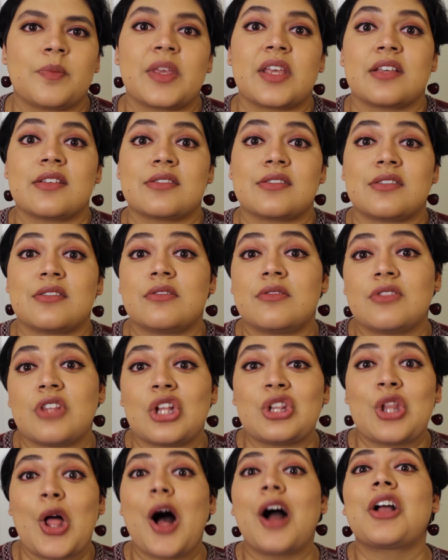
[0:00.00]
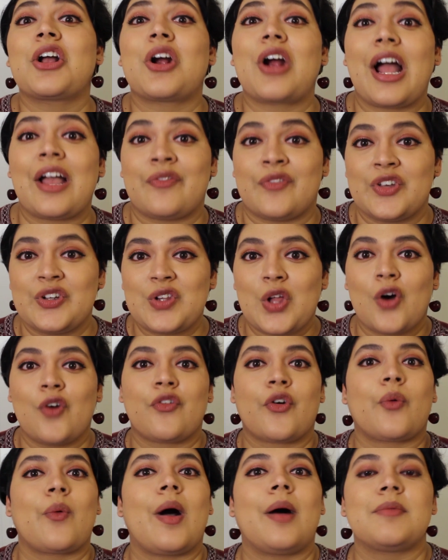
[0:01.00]
because the longer I feel
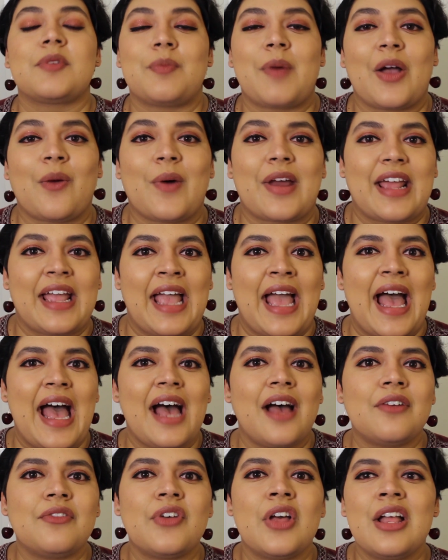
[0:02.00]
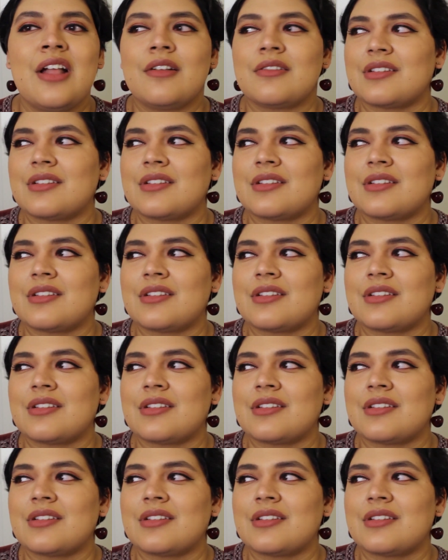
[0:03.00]
overwhelmed by what I have,